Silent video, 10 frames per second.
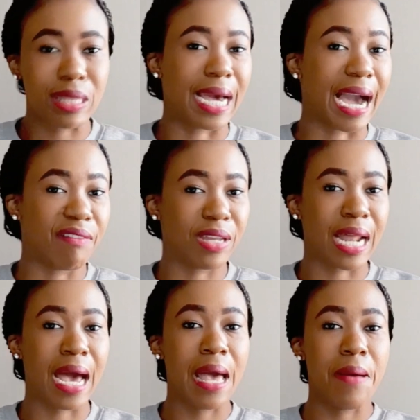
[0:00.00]
The governor,
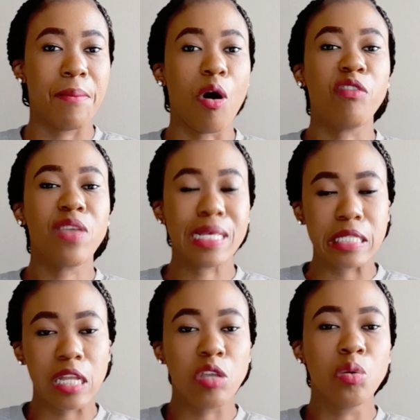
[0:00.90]

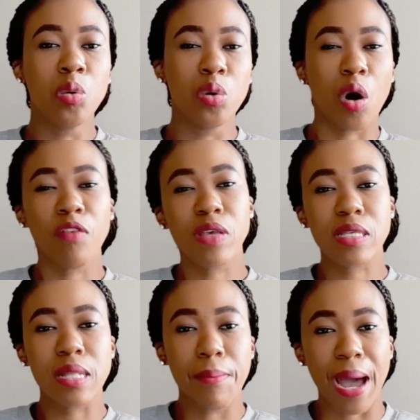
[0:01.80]

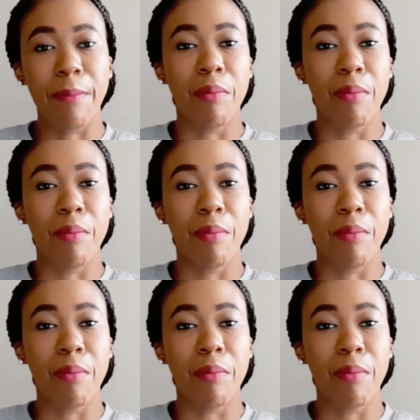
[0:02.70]
obviously by